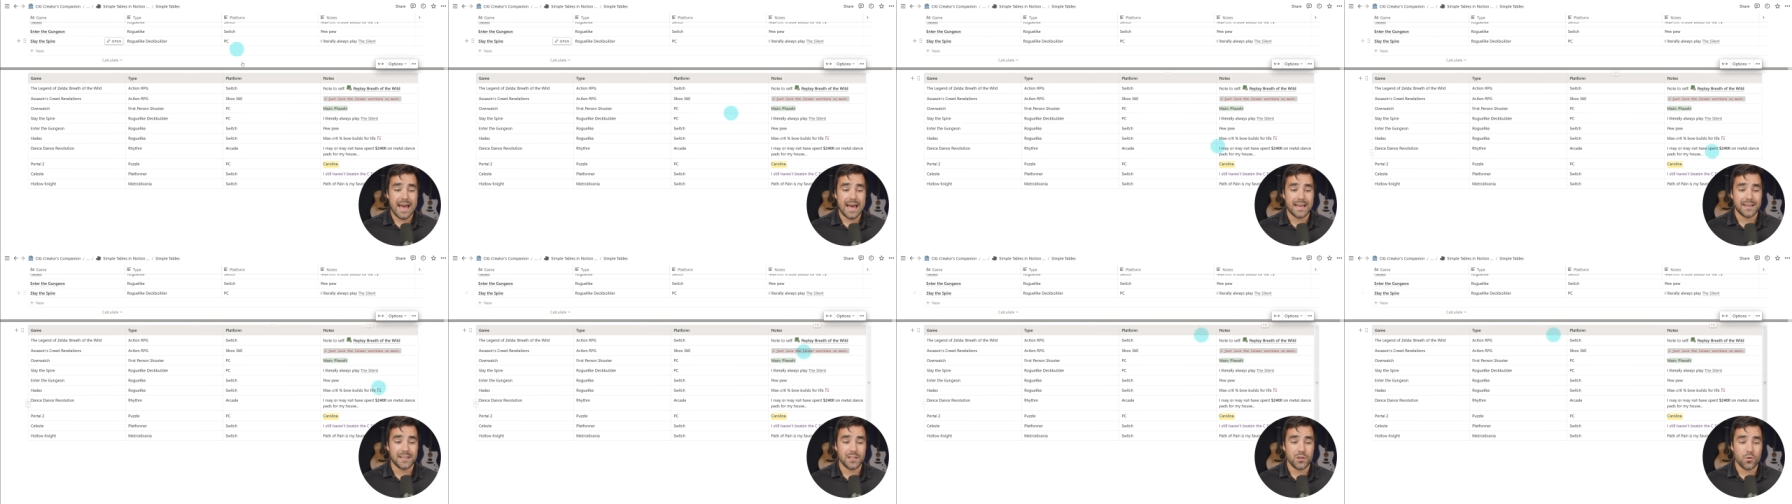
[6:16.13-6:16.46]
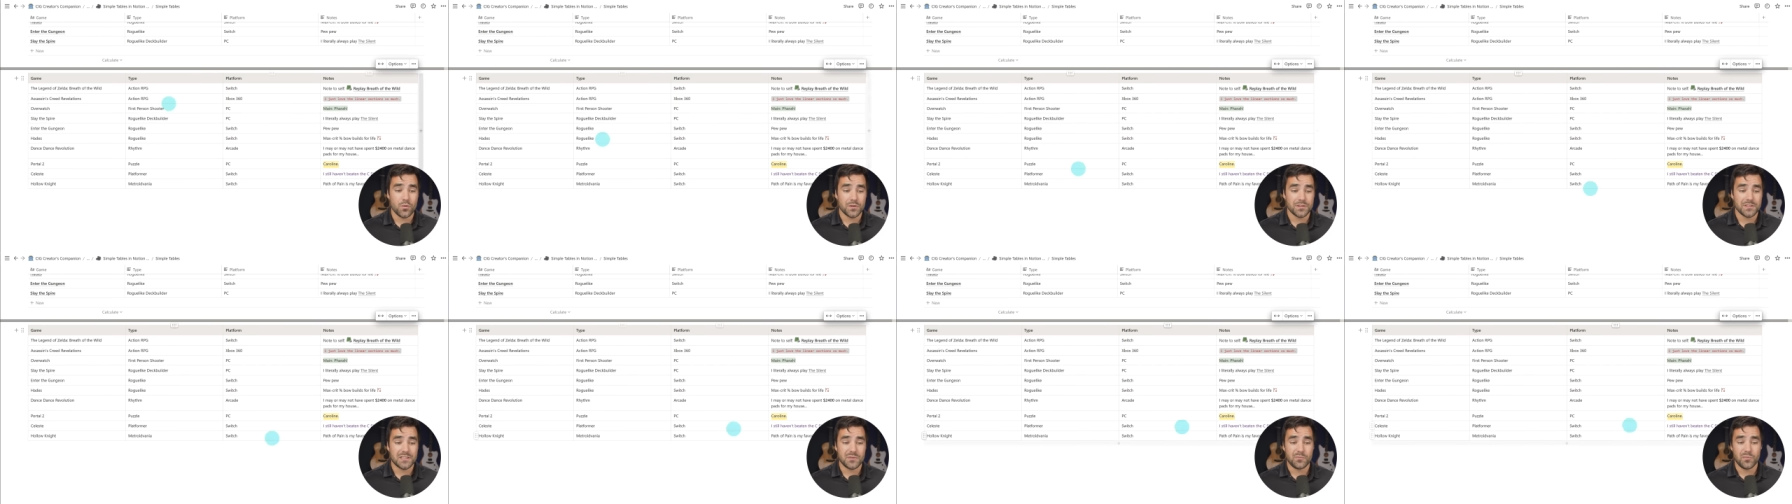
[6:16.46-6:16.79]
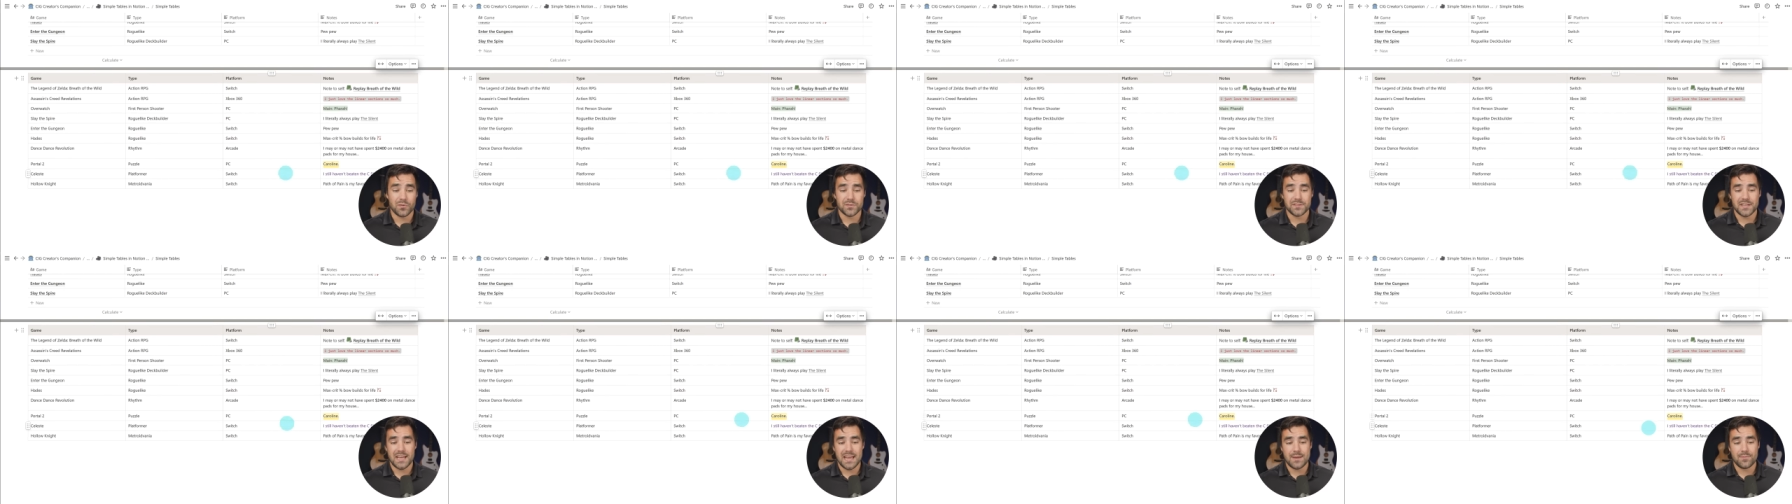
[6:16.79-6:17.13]
add your
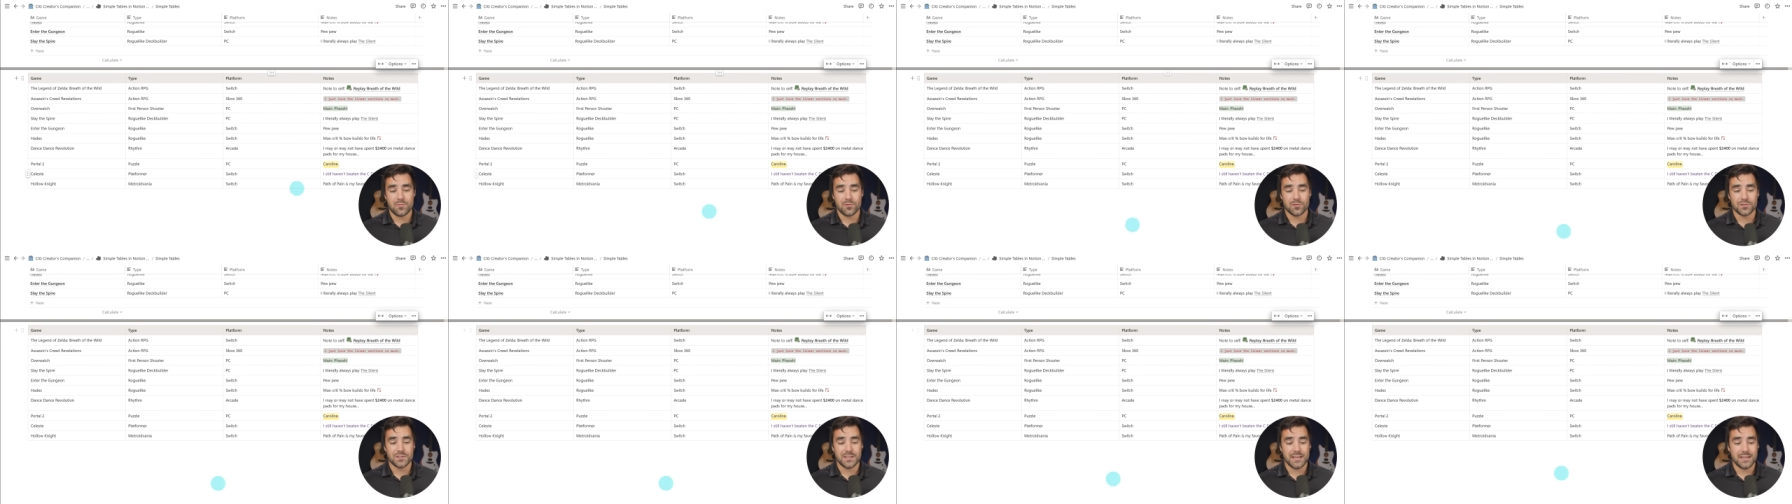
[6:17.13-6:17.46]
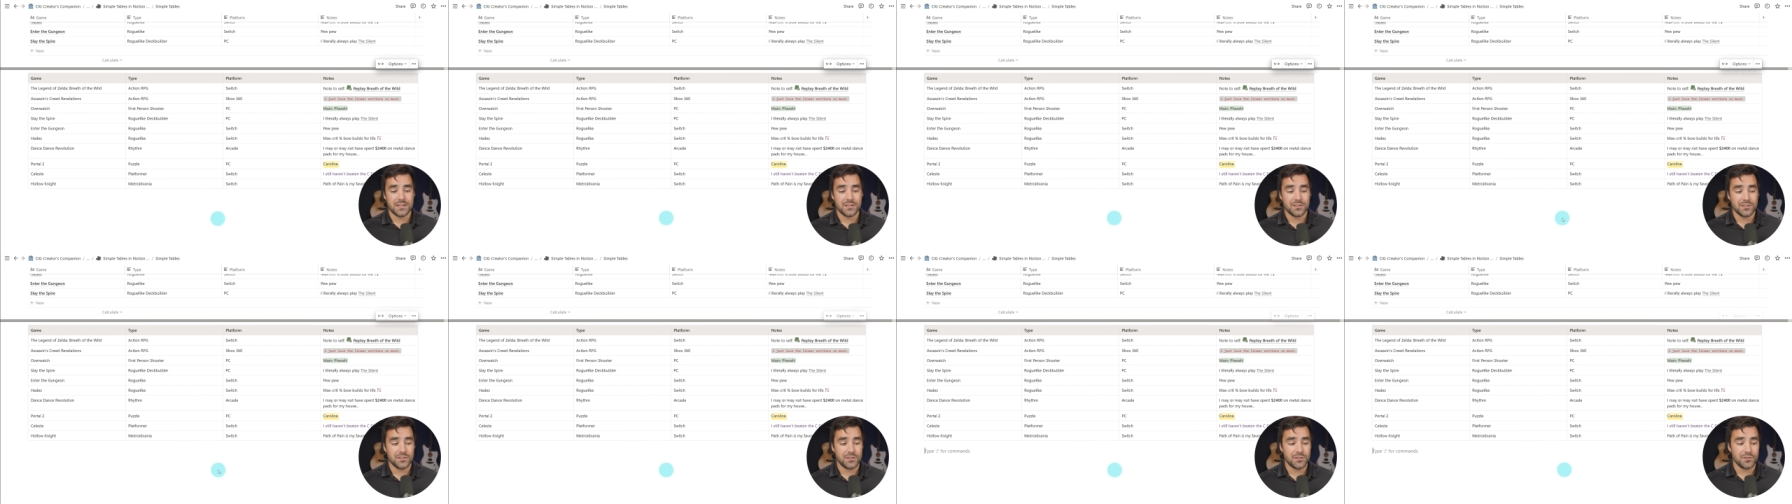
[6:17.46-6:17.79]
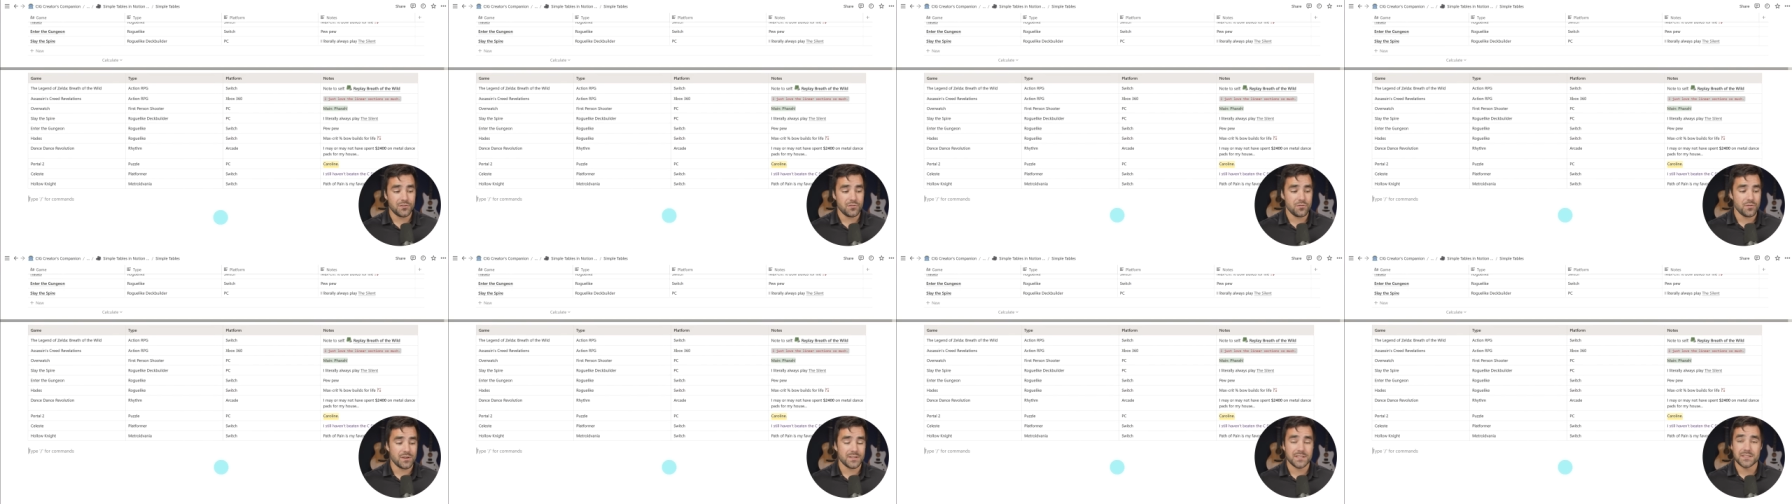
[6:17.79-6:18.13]
simple tables
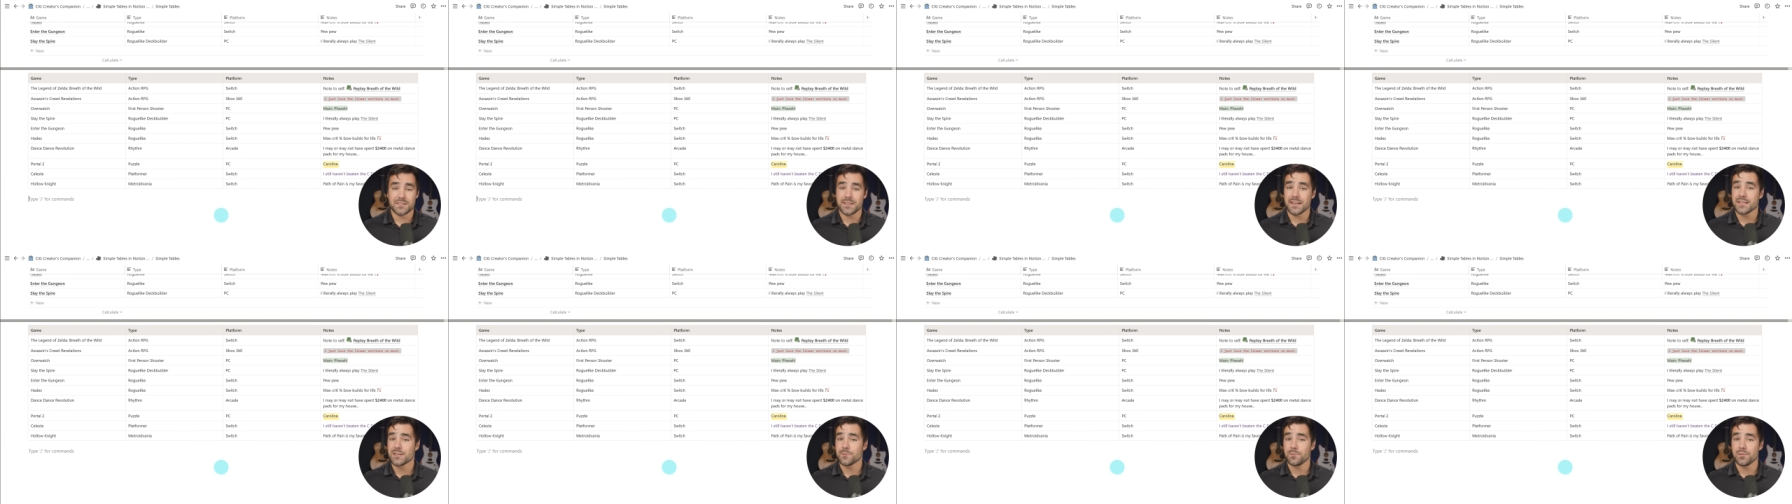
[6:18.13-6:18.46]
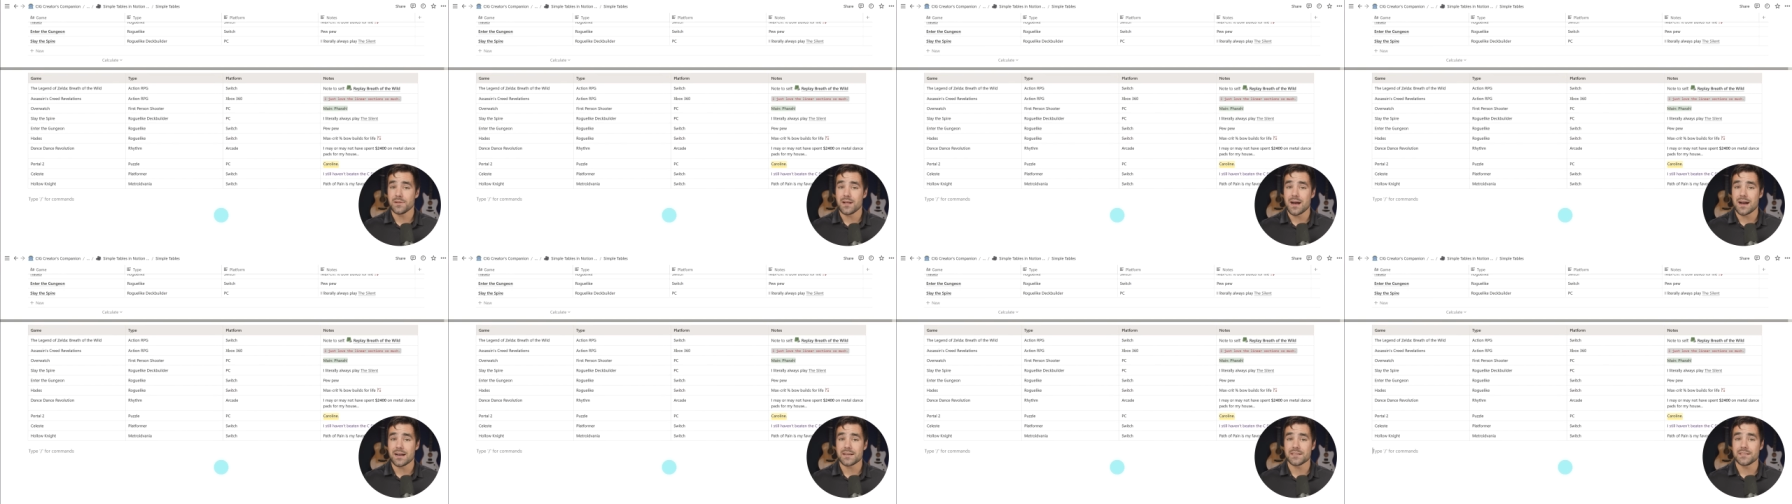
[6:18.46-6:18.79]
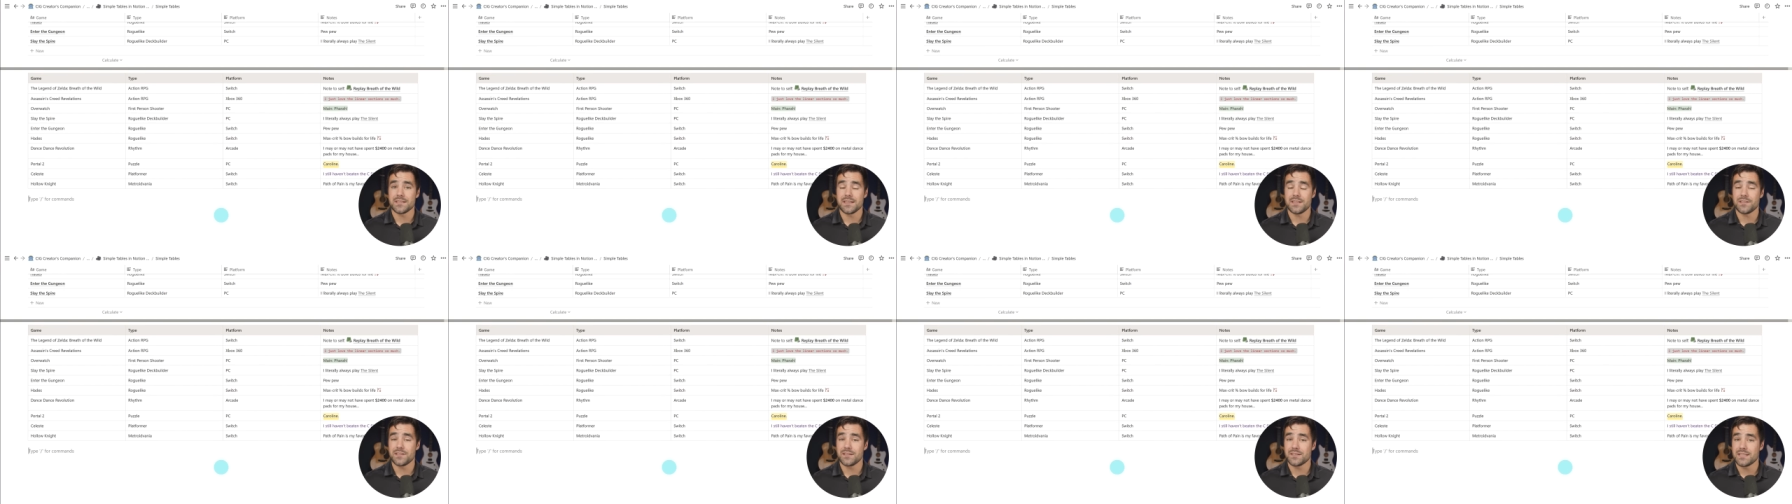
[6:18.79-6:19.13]
into synced
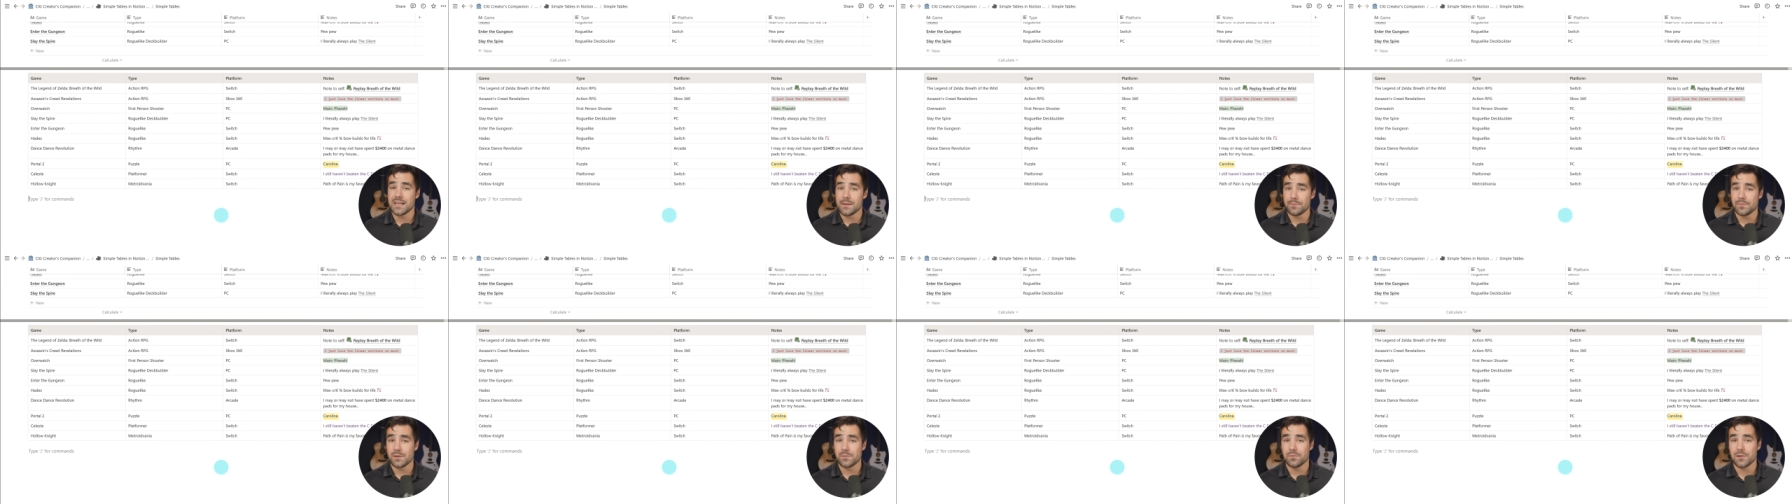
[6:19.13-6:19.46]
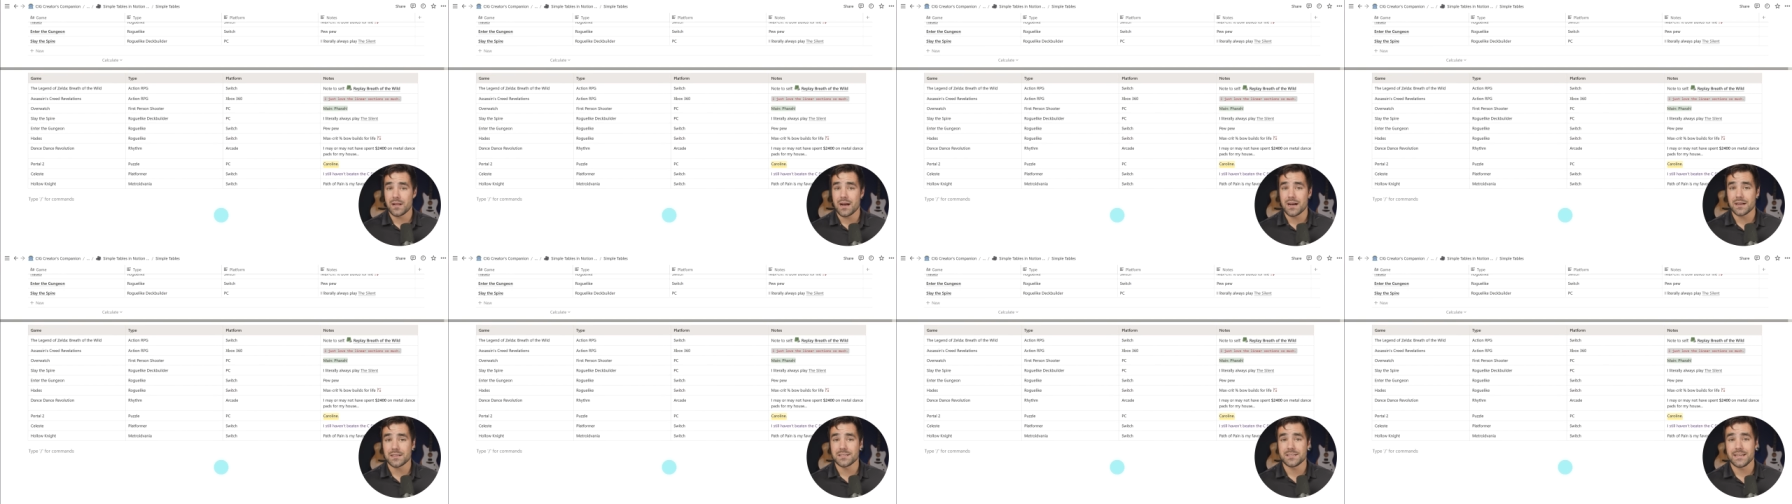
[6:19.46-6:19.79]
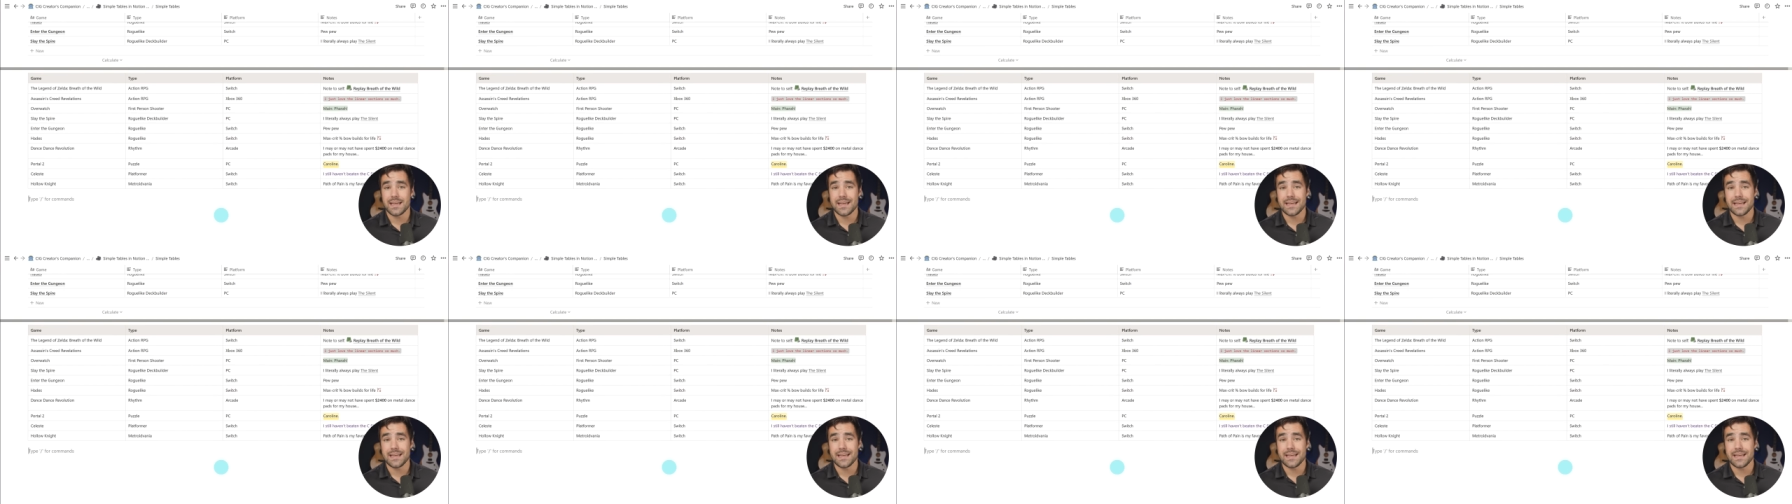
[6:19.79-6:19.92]
blocks, into template blocks,